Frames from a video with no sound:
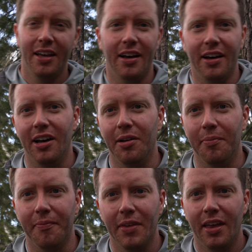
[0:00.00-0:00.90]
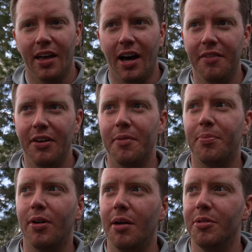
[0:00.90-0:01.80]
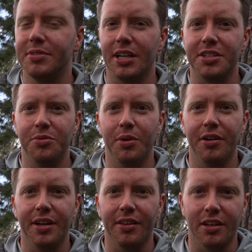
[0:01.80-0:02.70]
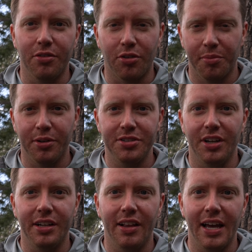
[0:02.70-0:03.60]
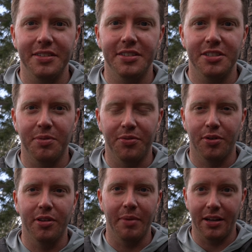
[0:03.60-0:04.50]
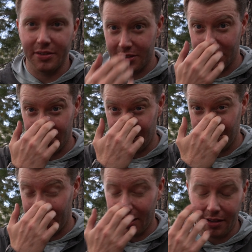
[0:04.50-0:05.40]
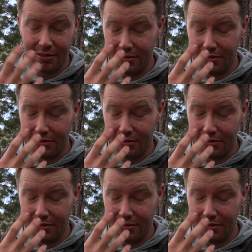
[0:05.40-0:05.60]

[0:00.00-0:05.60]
I've had problems actually wearing like normal sunglasses before in the mountains because I'll get like